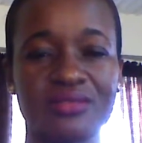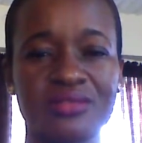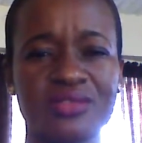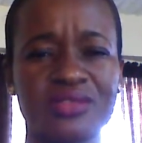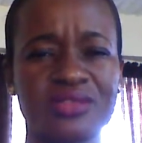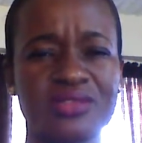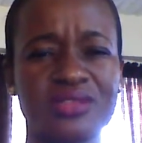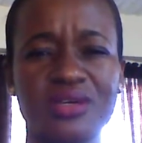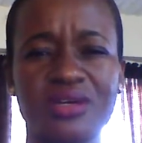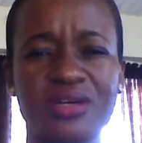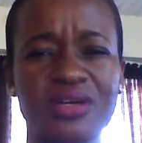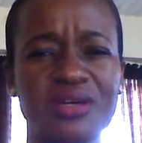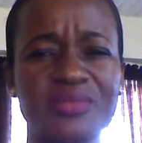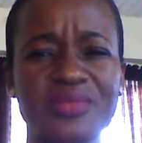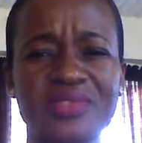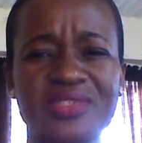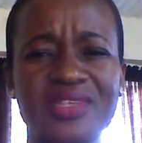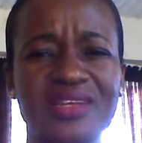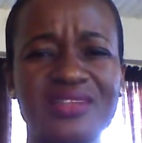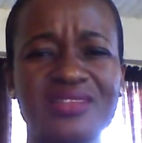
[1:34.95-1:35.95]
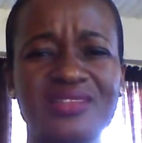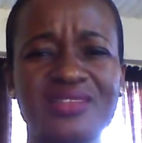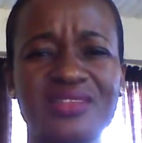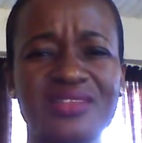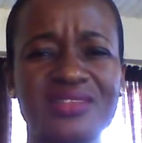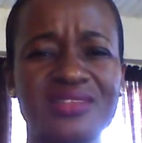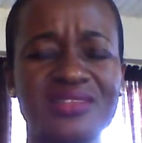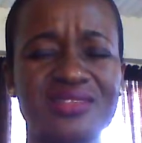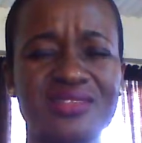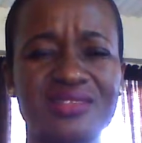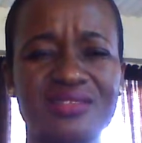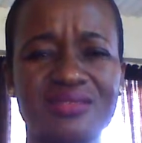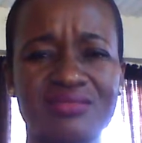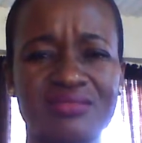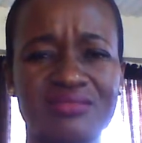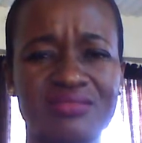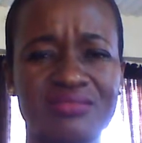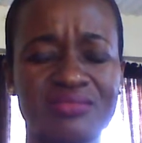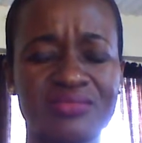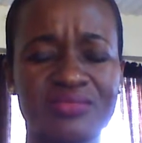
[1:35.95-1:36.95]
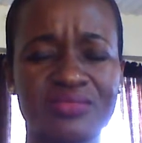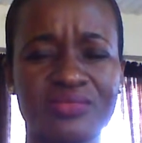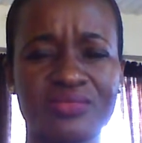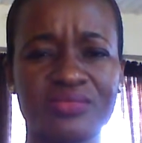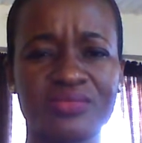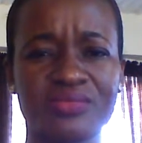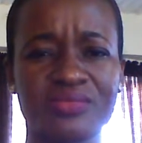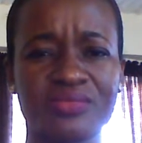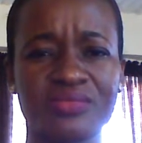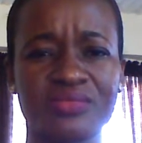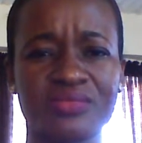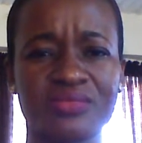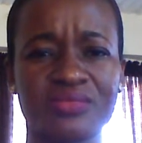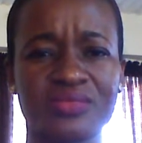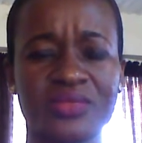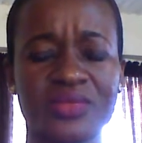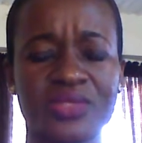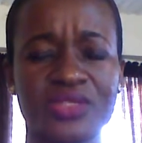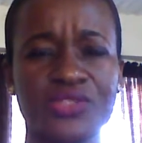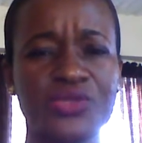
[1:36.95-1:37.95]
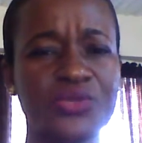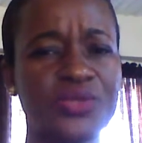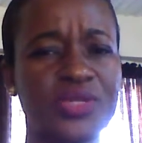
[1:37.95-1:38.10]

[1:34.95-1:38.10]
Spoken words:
Circumstances do